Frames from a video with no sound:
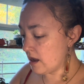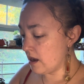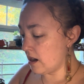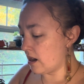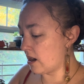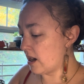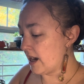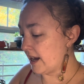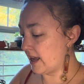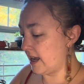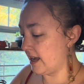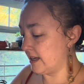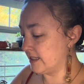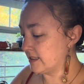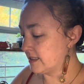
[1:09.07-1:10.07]
All right,
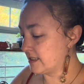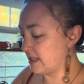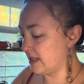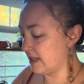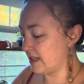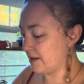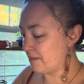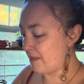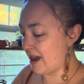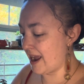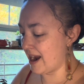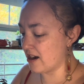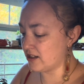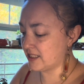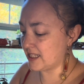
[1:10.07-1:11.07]
guys. My
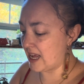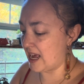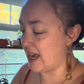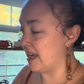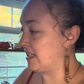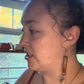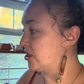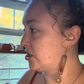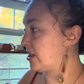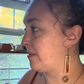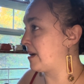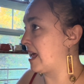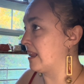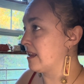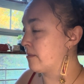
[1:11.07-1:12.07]
air signs,
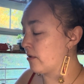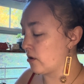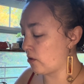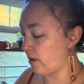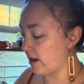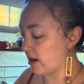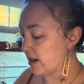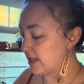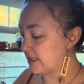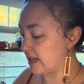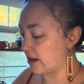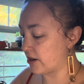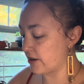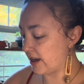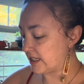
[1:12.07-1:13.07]
Gemini, Libra, Aquarius. How
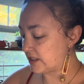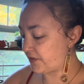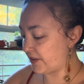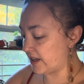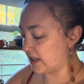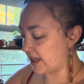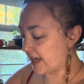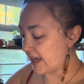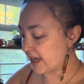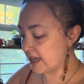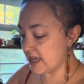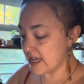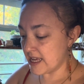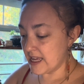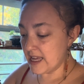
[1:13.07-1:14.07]
are you guys feeling?
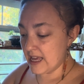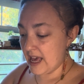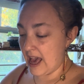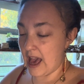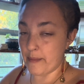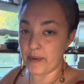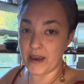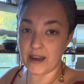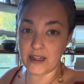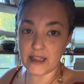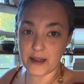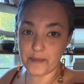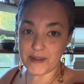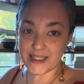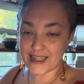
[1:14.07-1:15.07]
Happy
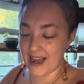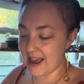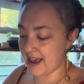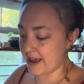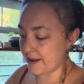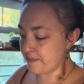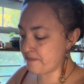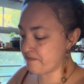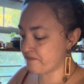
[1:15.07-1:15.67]
eclipse day.